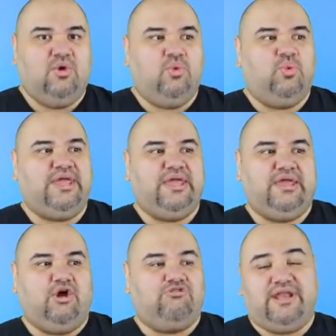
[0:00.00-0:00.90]

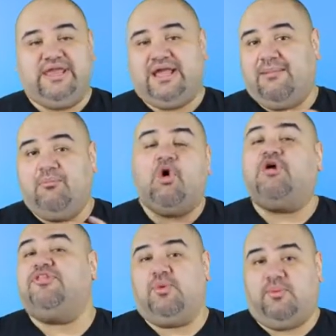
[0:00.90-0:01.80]
We already got
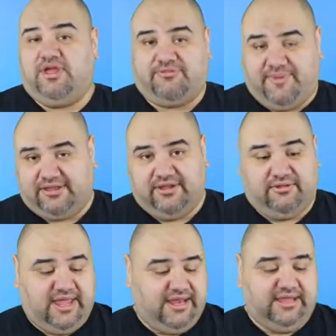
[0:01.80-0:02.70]
more than what we
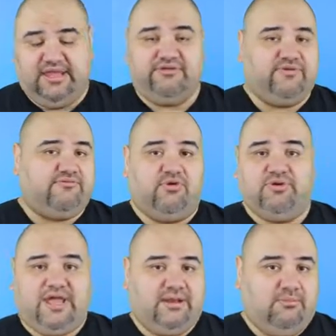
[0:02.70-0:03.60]
expected, getting Ghidorah,
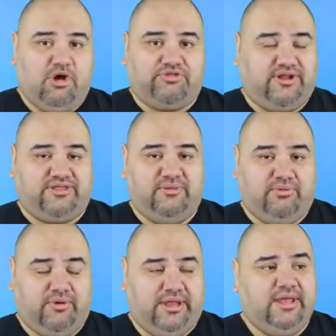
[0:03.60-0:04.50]
Rodan, and Mothra at some
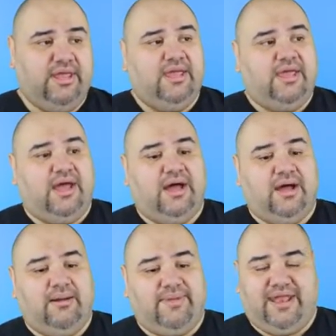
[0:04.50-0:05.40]
point,
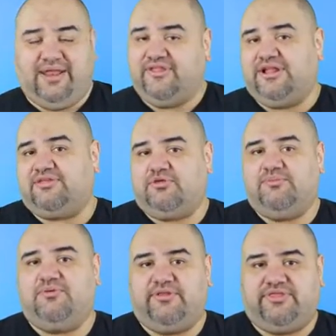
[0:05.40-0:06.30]
and I think that's the most
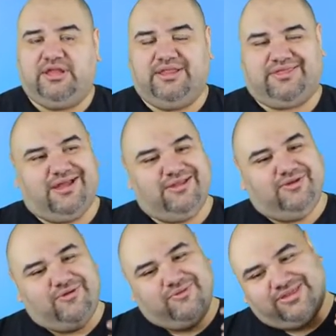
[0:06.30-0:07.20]
important thing. Let's
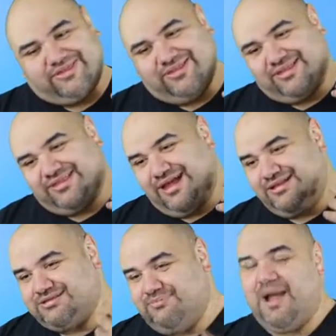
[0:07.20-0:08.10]

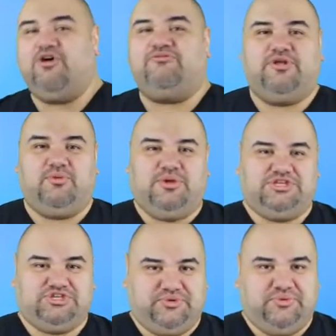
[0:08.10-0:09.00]
not bite off more than we
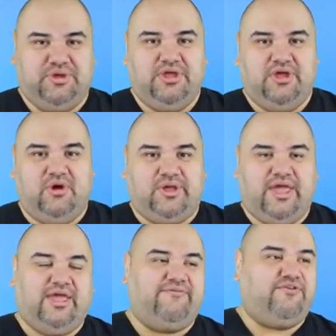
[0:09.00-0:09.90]
can chew,
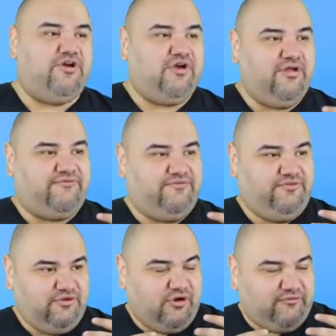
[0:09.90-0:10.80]
okay? If
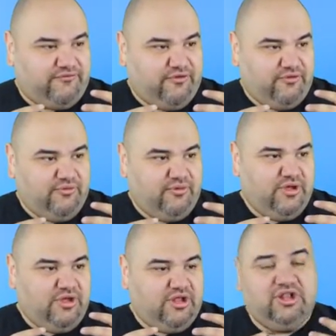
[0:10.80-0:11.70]
you
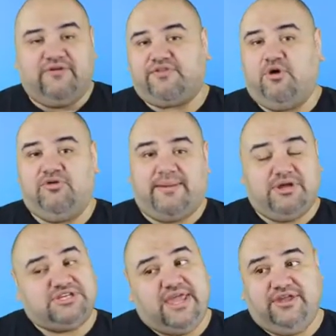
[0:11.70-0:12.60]
love Toho that
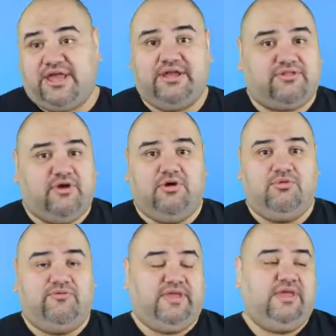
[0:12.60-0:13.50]
much, hey, you're getting a Toho
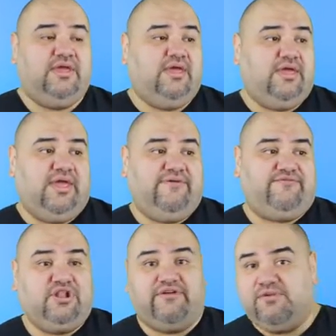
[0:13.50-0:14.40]
movie.
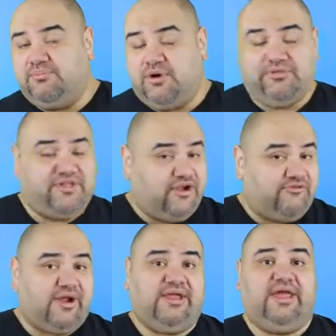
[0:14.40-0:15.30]
If you love them both, then
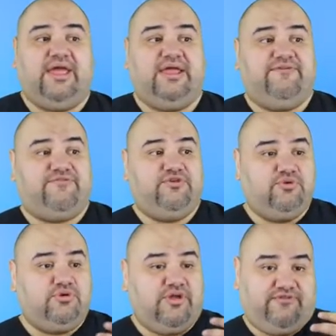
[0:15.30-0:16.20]
great. And if
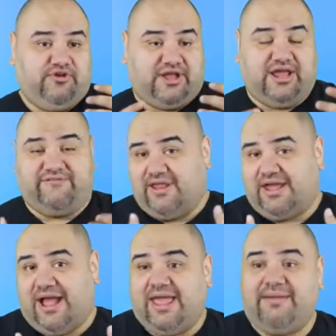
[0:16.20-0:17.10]
you're the kind of fan
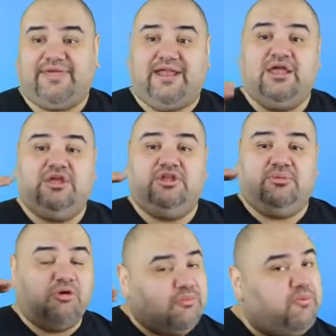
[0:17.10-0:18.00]
like I am, that
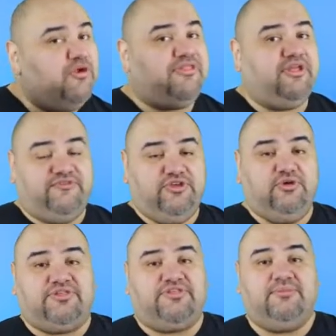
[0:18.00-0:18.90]
the most important thing for
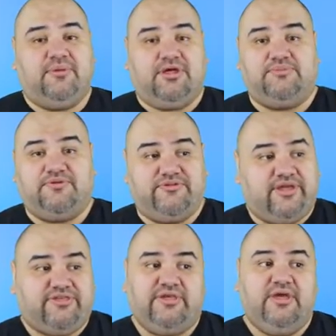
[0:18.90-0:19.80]
you is to see the monster
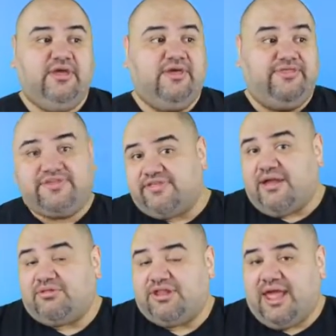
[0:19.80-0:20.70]
progress, this is
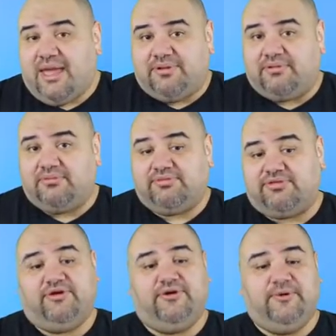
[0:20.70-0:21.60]
how it's going to happen.
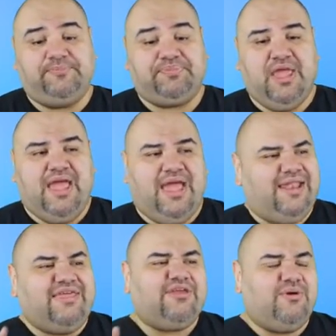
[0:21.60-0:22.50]
So, and
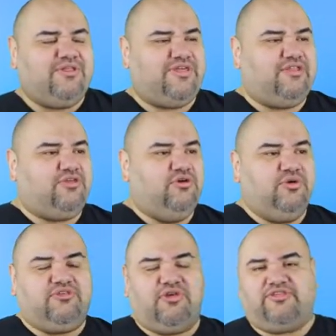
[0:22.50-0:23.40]
last thing I want to say too
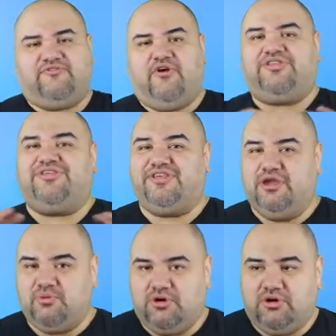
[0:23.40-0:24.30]
is, as far as the
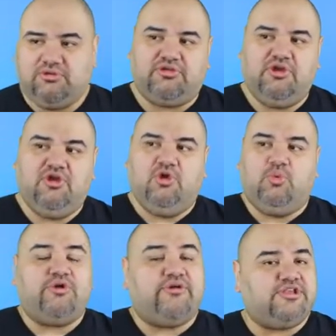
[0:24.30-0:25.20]
sequel goes,
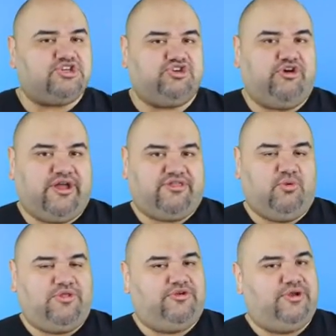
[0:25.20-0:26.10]
we're unsure as to
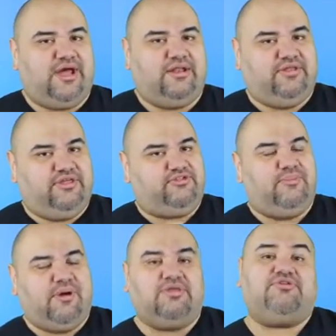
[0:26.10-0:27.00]
whether or not these three
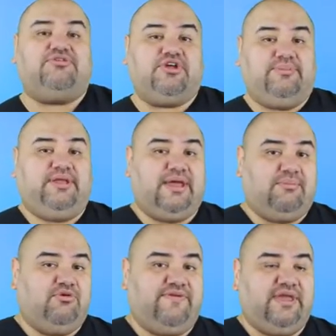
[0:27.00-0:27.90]
monsters are going to be in
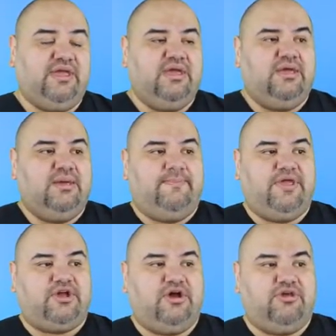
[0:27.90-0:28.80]
that movie,
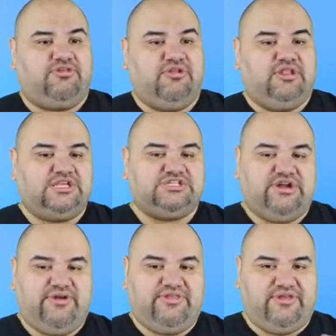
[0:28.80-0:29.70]
because
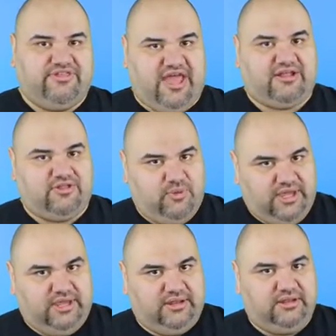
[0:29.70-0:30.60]
Legendary's exact
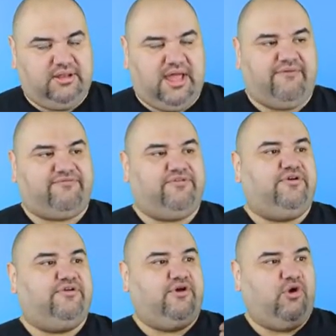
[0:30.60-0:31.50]
tweet
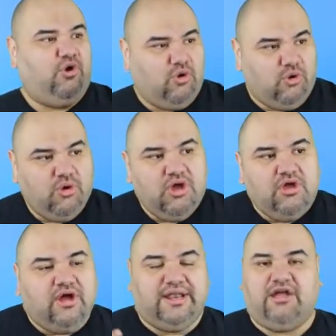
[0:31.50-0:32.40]
after the whole
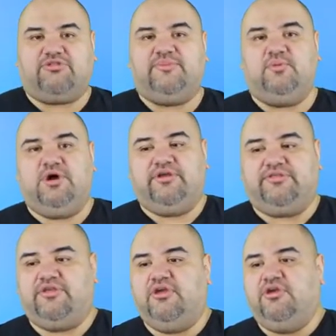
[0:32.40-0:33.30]
announcement
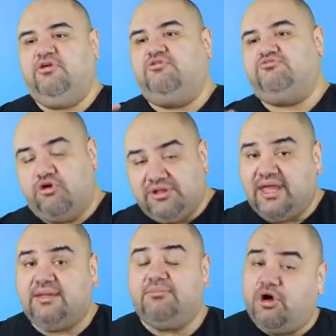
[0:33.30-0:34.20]
was,
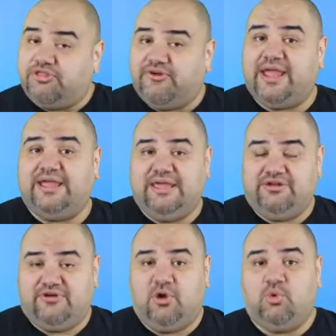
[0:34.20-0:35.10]
Rodan, Mothra, and
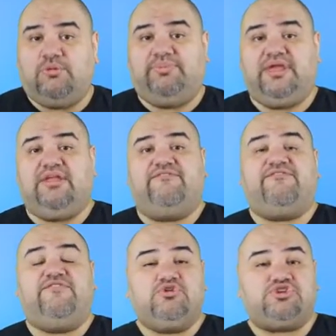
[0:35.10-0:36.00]
Ghidorah would be in
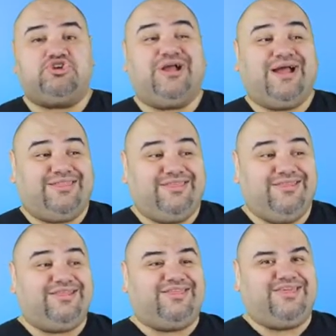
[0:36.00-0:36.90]
future
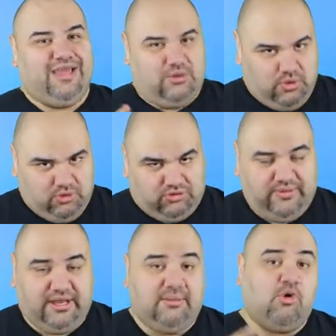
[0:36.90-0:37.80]
Godzilla sequels,
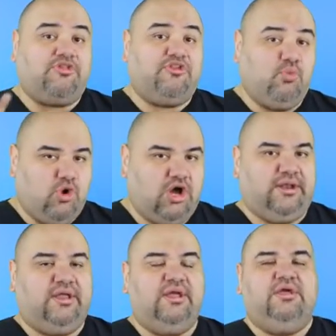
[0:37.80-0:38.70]
meaning more than one.